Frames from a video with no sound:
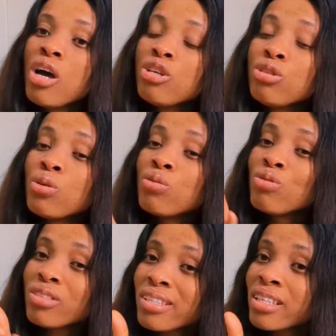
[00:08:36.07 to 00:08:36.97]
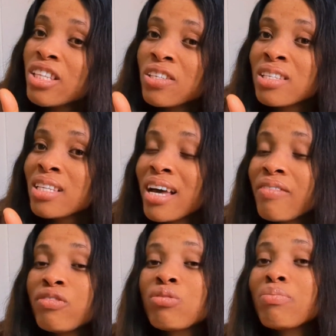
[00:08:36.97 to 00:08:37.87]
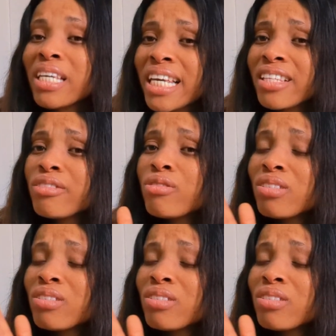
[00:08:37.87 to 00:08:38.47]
you know routine yourself to begin to